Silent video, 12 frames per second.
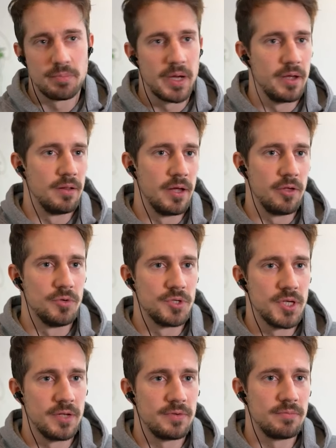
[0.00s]
By, like you
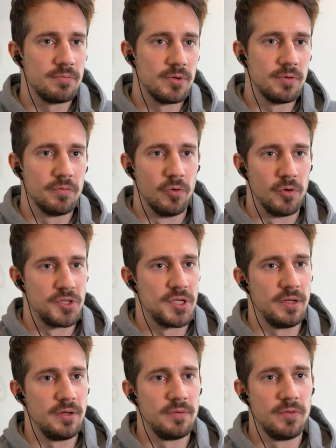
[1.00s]
said,
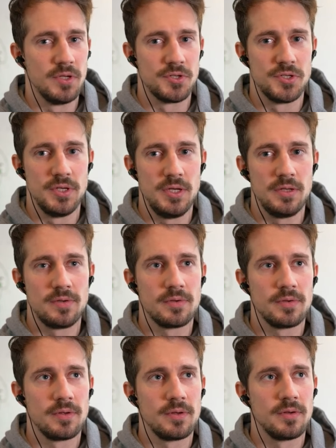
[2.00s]
voicing this need.
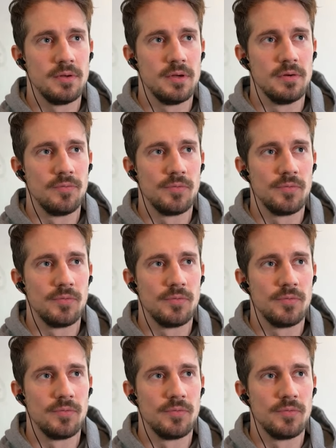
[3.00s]
Yeah.